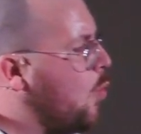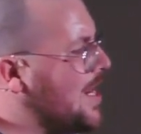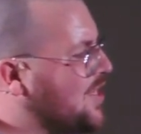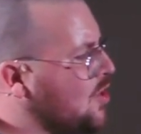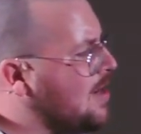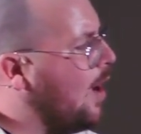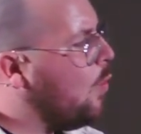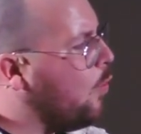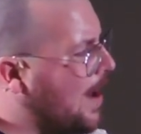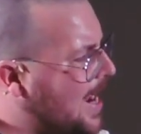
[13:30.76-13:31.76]
we do
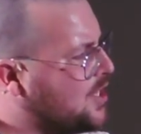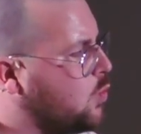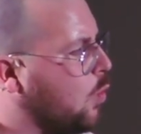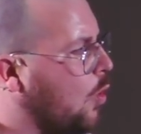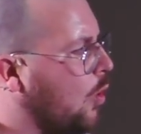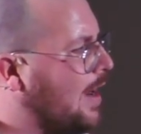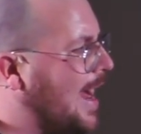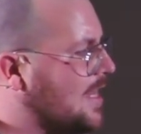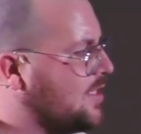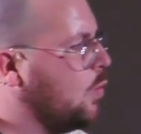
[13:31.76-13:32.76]
not wage war
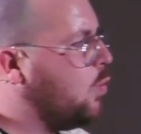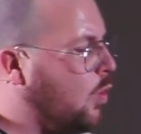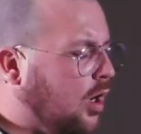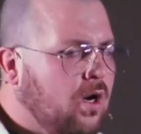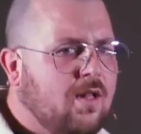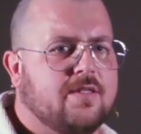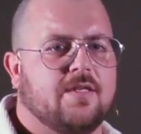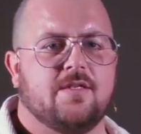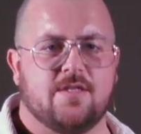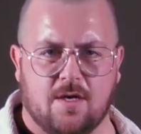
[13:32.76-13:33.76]
as the world
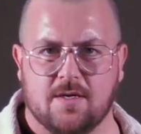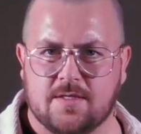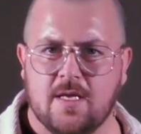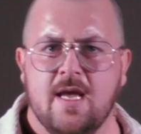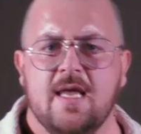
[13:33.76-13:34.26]
does.